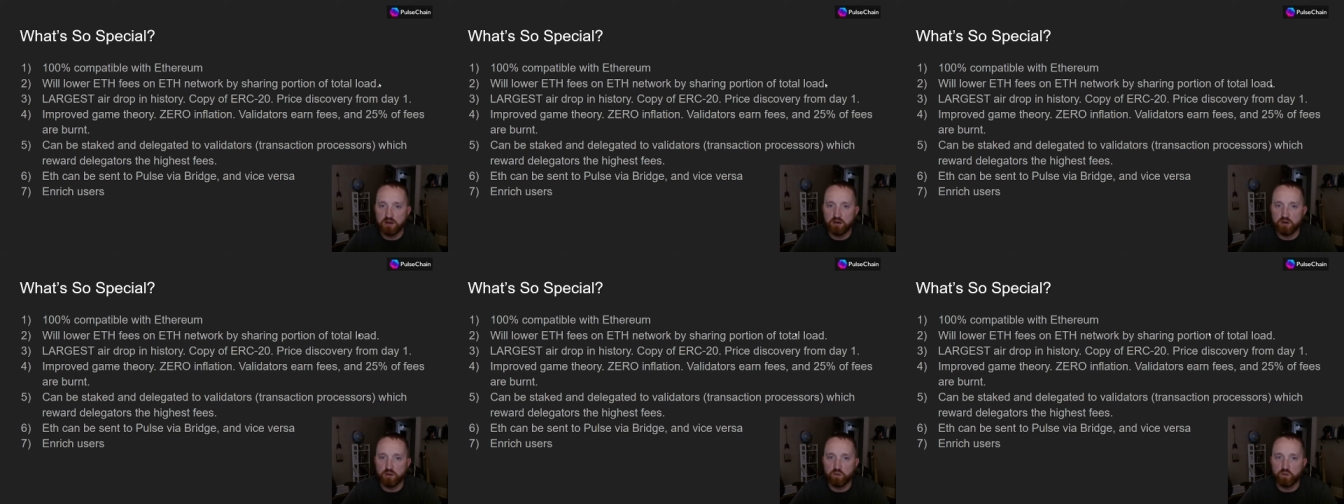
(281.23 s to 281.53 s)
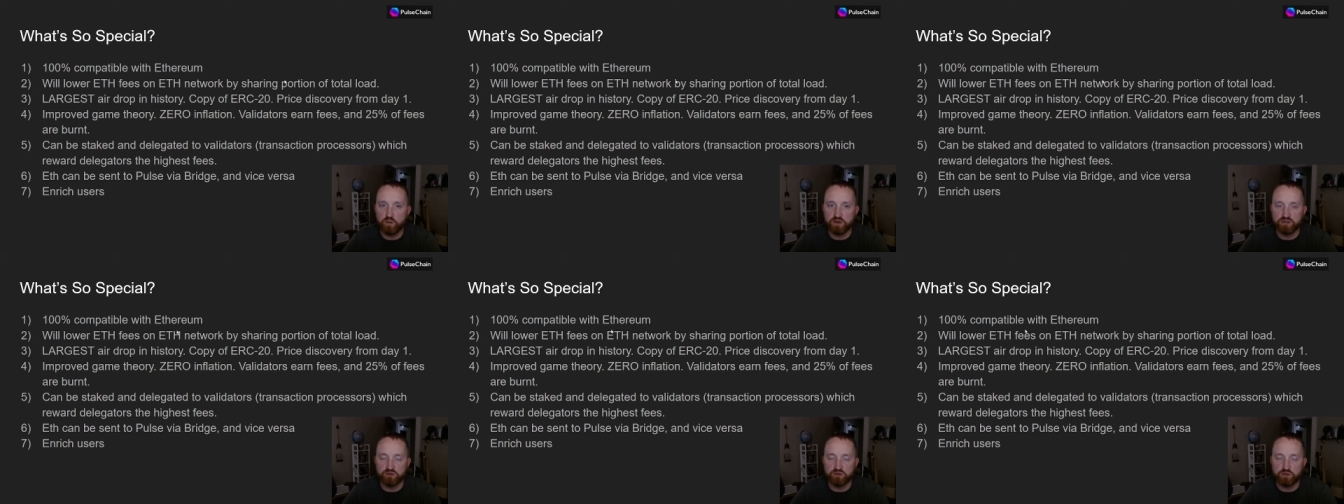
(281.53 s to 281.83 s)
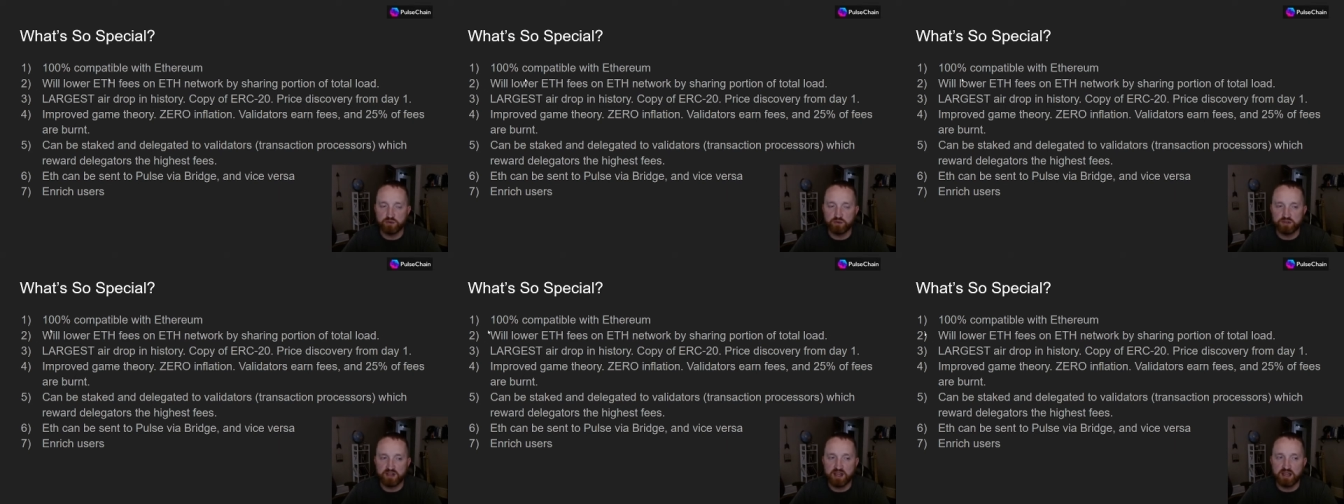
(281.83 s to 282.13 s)
which
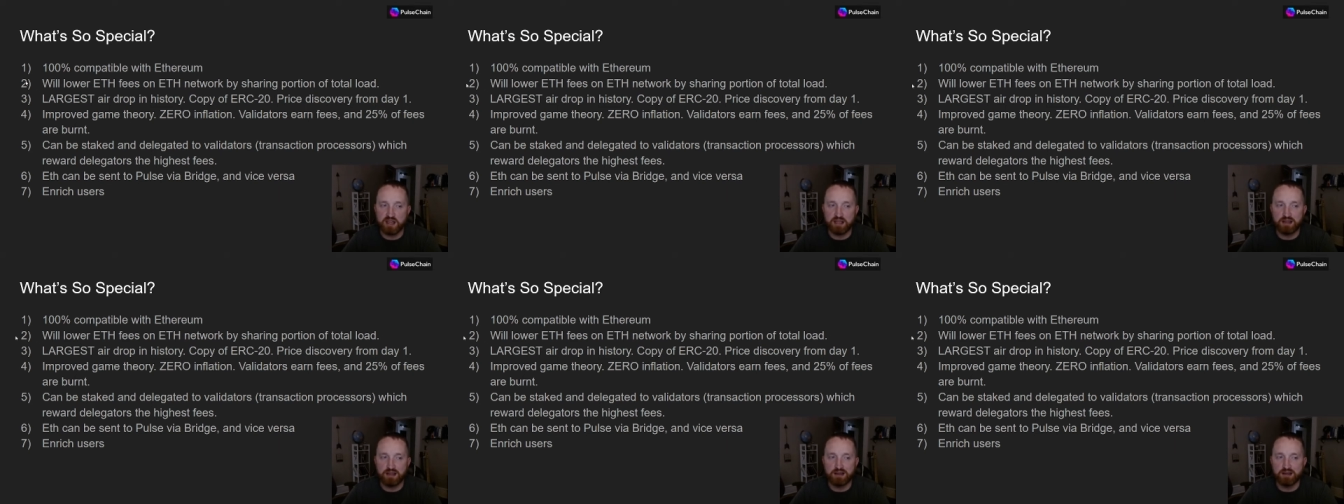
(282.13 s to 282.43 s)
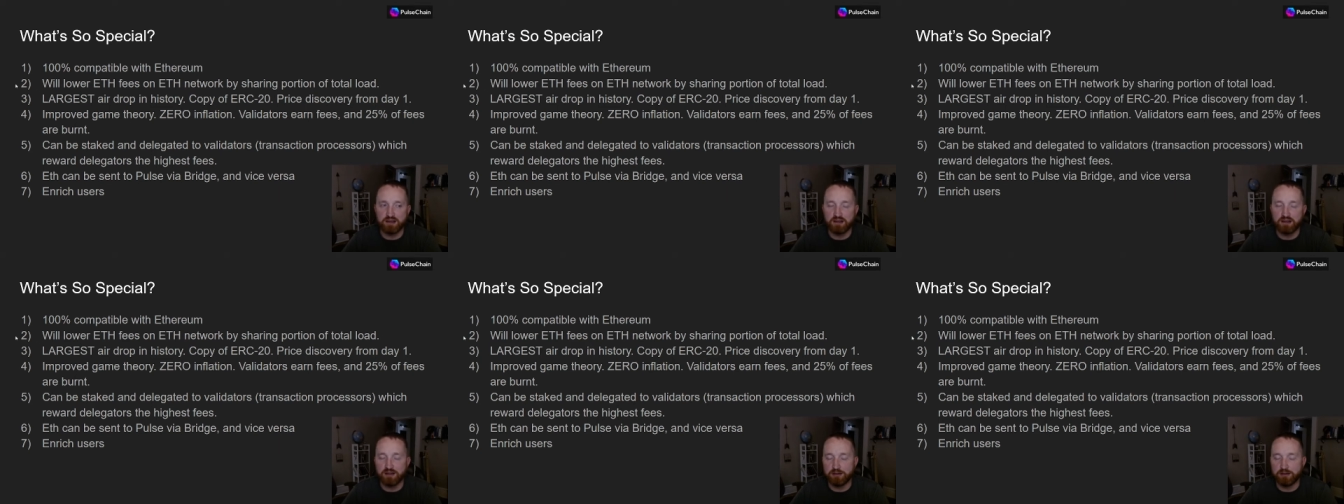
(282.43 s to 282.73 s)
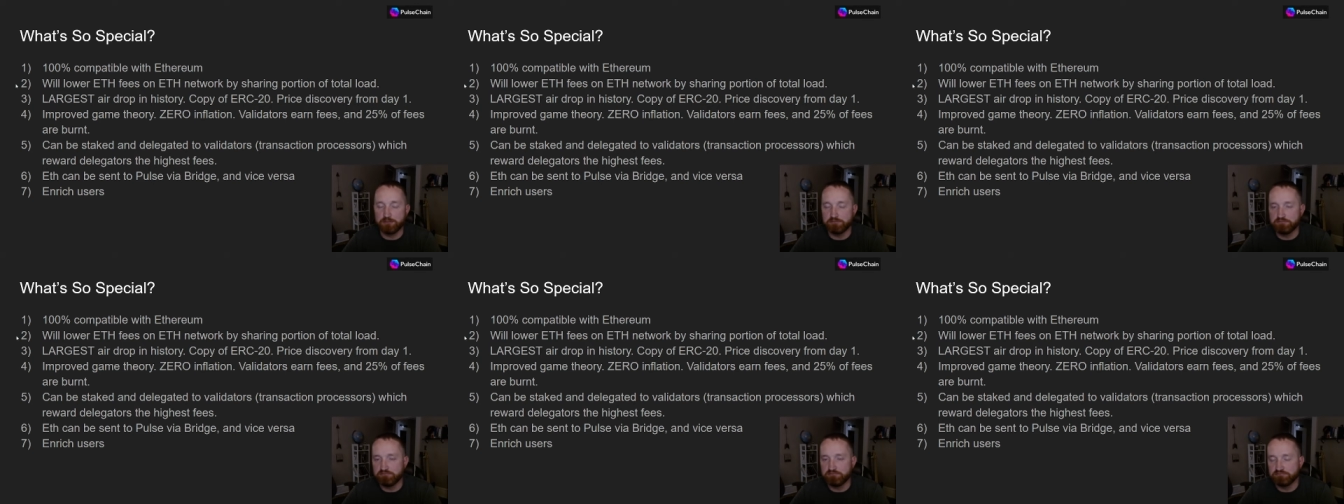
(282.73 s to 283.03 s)
will take
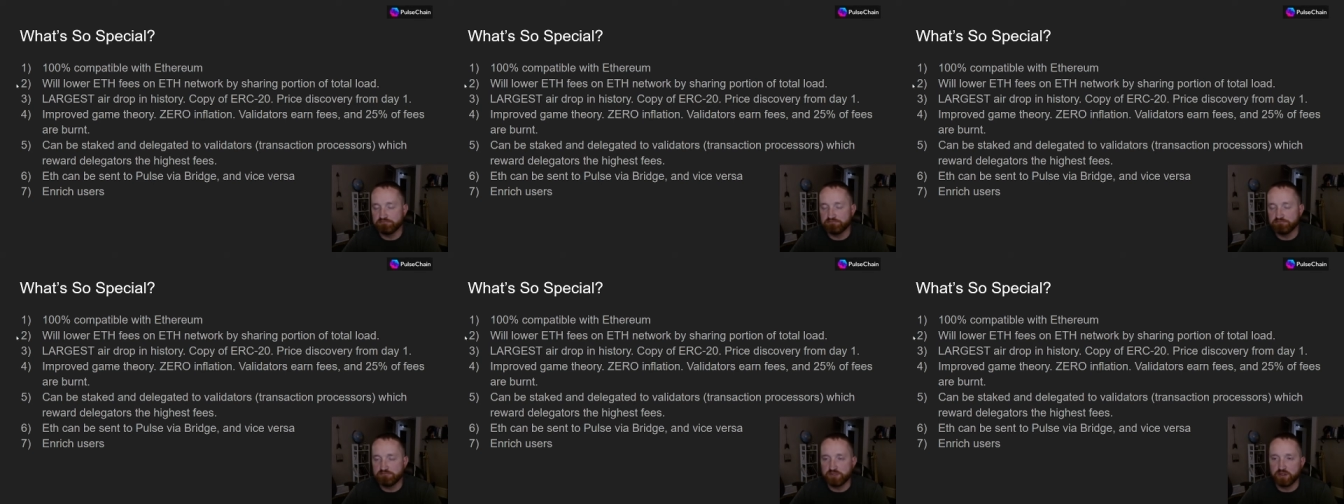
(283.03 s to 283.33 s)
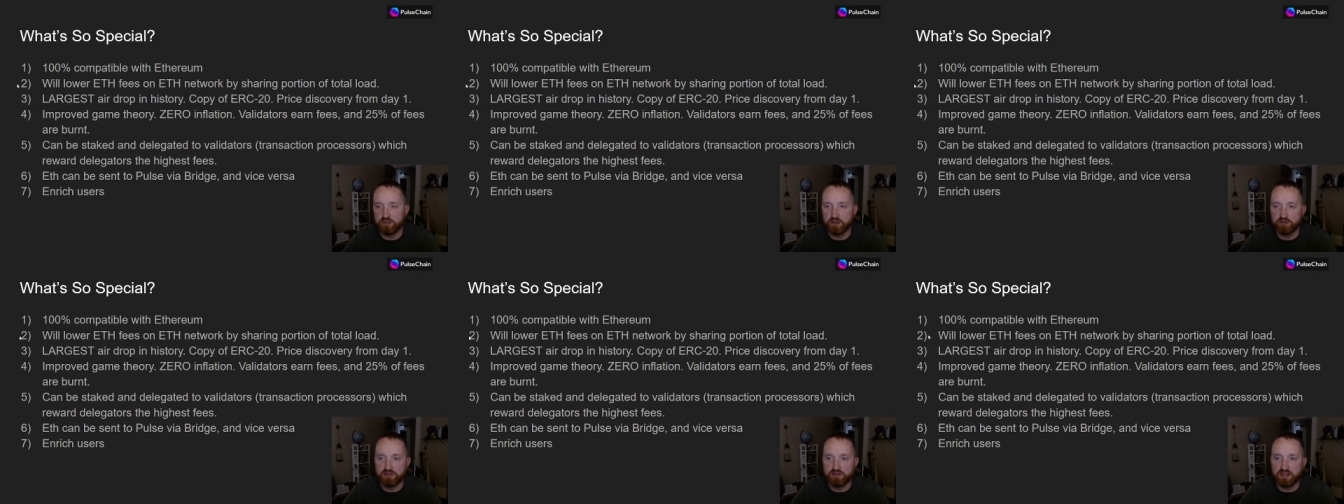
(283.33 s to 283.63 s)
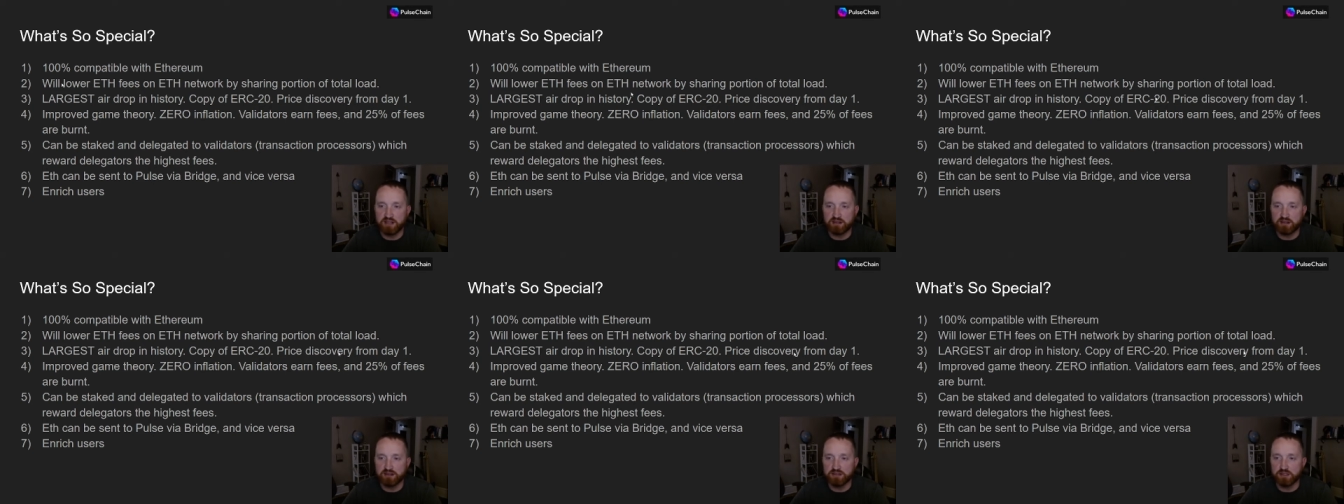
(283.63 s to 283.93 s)
the